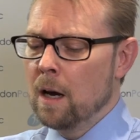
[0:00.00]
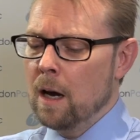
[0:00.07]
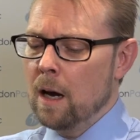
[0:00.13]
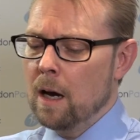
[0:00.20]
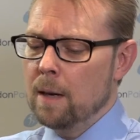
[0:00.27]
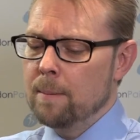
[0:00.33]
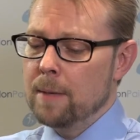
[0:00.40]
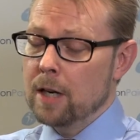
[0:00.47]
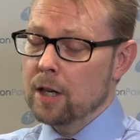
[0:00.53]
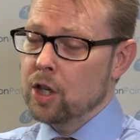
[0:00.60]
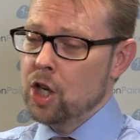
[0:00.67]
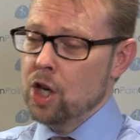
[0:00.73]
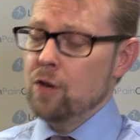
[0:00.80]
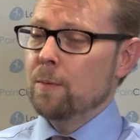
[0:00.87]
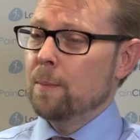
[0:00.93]
Um,
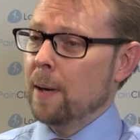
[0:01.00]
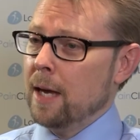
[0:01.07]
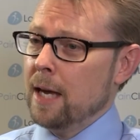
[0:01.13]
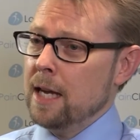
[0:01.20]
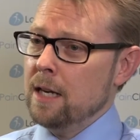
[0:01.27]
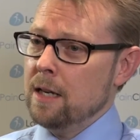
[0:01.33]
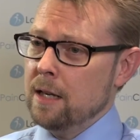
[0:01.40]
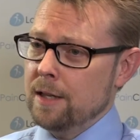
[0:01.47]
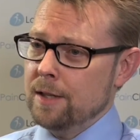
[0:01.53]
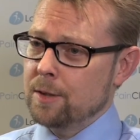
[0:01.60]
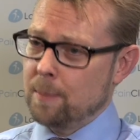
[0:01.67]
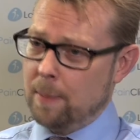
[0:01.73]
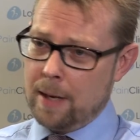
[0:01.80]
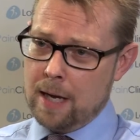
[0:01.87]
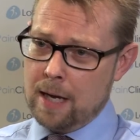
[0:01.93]
acute pain is
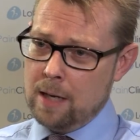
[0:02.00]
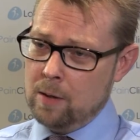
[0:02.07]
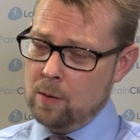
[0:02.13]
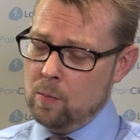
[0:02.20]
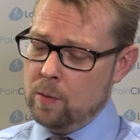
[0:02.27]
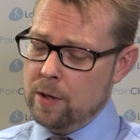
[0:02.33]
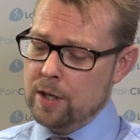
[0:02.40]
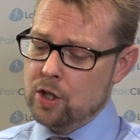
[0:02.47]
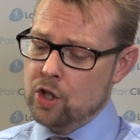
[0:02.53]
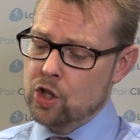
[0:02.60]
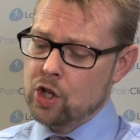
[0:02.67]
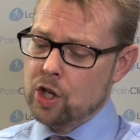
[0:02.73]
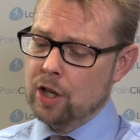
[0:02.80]
pain which